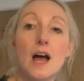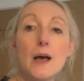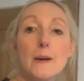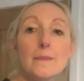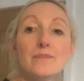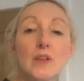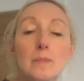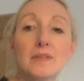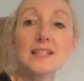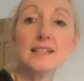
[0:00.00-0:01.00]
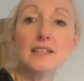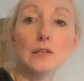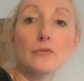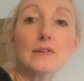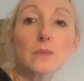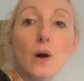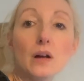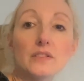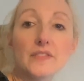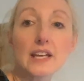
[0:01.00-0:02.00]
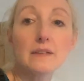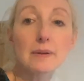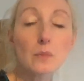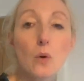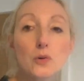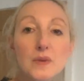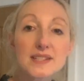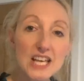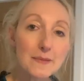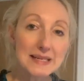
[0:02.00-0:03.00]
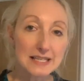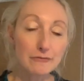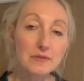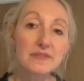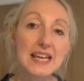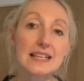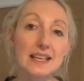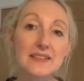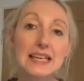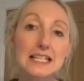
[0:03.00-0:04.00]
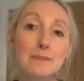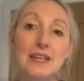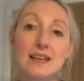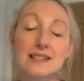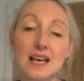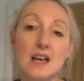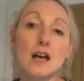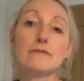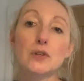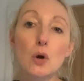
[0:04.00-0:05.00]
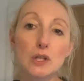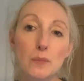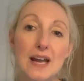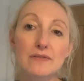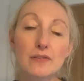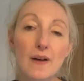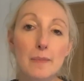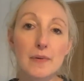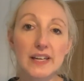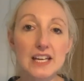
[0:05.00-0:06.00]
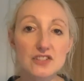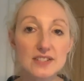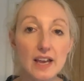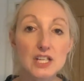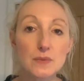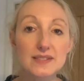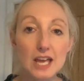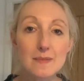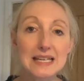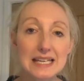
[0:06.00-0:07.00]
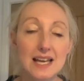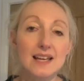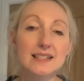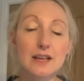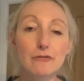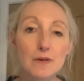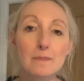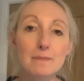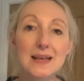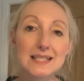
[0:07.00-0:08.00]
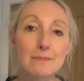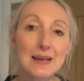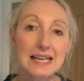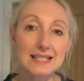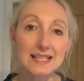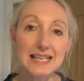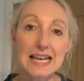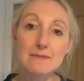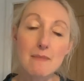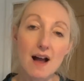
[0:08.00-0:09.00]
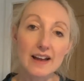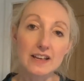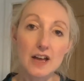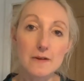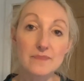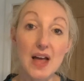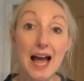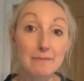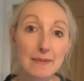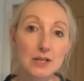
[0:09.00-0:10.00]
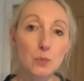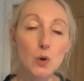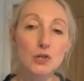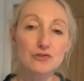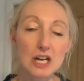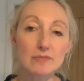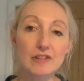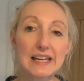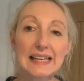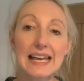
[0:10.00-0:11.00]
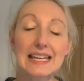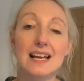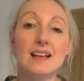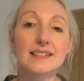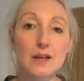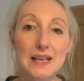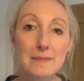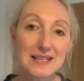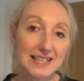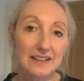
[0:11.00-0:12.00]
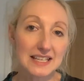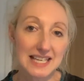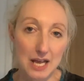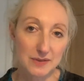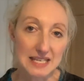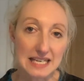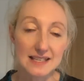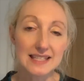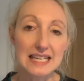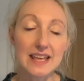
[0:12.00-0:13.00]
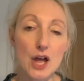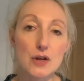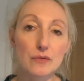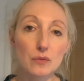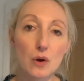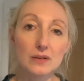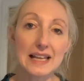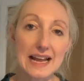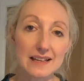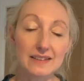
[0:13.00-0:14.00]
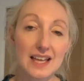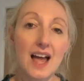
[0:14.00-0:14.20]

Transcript: Um, but this is a lovely one that can be worn with so many different things. I think it's because of the colourway of the fabric, it just goes with so many different bits and pieces in my um, handmade wardrobe really. So let me scan you down so you can see the overall length.